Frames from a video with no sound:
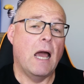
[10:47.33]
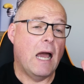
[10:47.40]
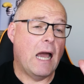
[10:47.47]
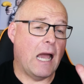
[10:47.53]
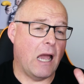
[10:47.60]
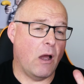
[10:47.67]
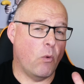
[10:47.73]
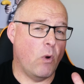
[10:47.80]

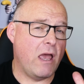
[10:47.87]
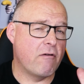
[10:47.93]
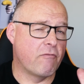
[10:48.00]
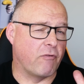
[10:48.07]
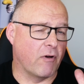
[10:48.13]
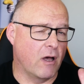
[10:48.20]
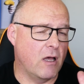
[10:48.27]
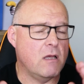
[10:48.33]

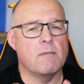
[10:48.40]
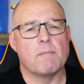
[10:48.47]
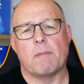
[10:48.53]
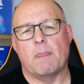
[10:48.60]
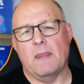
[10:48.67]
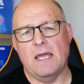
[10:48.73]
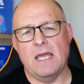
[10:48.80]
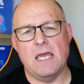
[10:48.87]
However,
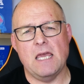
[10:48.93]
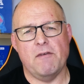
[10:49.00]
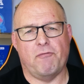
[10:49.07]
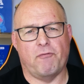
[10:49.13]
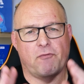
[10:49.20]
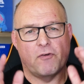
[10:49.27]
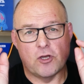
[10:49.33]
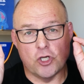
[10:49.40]

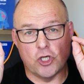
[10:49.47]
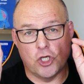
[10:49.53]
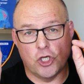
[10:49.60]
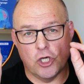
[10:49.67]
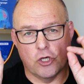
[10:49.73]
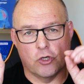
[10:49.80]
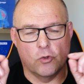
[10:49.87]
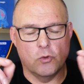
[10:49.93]
if
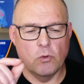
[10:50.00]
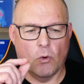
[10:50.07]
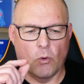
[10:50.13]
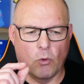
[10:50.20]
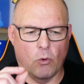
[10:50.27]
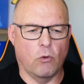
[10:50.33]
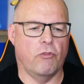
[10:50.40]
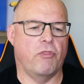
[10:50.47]
you
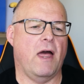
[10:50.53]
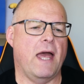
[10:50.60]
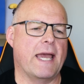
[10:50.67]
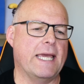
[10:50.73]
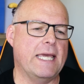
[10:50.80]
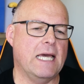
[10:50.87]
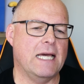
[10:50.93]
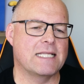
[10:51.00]
or
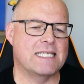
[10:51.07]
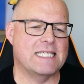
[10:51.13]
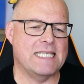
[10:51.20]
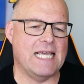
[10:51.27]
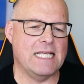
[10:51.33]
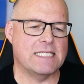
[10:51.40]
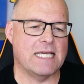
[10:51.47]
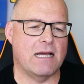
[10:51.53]
they had
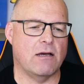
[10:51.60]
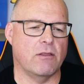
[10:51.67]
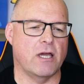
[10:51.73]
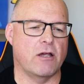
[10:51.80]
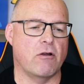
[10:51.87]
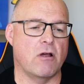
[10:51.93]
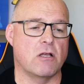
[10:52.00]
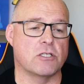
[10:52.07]
set out their
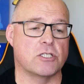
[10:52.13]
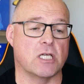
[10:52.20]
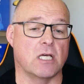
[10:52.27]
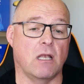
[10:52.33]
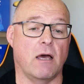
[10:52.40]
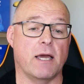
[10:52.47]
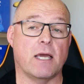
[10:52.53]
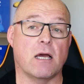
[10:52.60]
answer
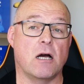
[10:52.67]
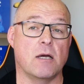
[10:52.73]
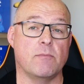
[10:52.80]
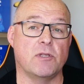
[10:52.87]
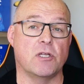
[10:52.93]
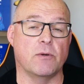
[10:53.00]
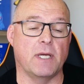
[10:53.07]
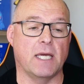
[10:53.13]
like I'm
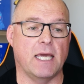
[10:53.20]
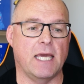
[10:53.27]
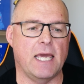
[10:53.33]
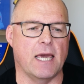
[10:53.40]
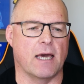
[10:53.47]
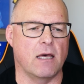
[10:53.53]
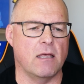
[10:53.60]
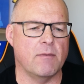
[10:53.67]
doing
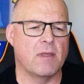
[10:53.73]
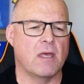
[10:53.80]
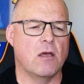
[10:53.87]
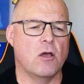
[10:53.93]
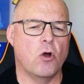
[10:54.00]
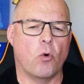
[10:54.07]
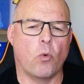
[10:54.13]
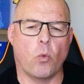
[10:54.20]
here,
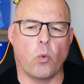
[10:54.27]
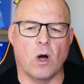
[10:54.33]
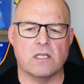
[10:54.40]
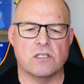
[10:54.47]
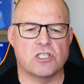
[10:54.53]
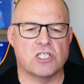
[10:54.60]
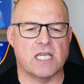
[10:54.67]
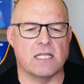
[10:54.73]
one
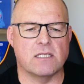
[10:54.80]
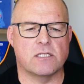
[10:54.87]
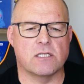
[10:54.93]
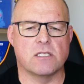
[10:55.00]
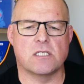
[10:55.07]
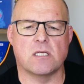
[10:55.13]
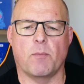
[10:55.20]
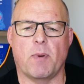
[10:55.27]

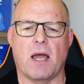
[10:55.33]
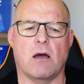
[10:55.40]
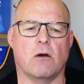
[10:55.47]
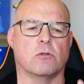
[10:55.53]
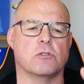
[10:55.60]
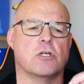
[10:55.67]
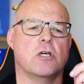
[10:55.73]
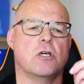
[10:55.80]
sentence
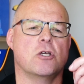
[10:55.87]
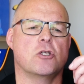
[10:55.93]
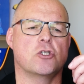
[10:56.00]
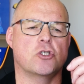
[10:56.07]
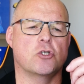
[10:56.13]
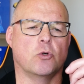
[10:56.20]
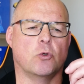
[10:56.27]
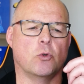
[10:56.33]
about
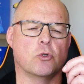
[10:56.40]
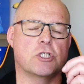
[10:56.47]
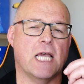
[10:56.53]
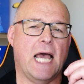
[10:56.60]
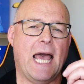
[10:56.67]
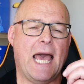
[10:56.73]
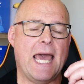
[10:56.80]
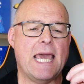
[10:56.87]
source
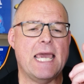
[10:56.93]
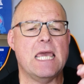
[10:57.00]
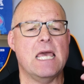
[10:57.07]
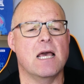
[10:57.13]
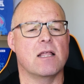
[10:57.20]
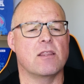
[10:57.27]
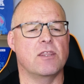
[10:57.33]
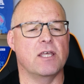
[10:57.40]
A,
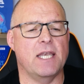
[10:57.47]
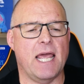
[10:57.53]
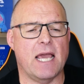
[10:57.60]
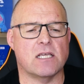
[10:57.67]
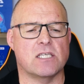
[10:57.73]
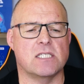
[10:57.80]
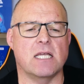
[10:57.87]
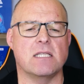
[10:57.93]
the
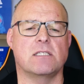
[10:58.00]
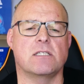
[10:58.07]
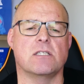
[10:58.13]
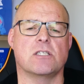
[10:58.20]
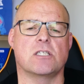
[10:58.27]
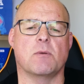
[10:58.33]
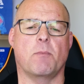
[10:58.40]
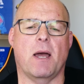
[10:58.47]
next
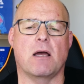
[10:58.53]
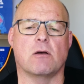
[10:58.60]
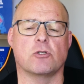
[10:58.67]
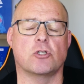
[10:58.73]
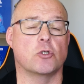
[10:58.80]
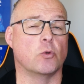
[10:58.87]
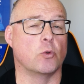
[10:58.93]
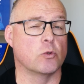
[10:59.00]
sentence about
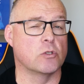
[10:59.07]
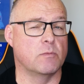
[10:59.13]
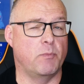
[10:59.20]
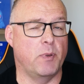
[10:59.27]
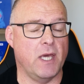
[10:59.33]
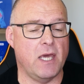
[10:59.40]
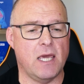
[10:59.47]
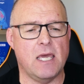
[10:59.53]
source
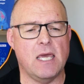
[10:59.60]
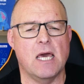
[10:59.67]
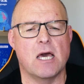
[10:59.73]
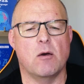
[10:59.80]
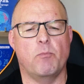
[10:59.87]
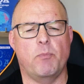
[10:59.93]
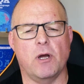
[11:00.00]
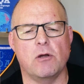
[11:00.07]
B,
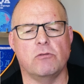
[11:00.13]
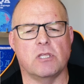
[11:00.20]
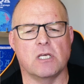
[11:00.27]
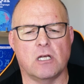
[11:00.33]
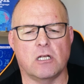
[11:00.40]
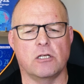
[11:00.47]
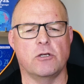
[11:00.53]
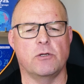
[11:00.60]
both
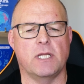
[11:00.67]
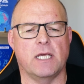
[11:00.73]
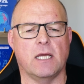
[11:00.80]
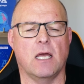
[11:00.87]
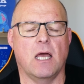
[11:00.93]
including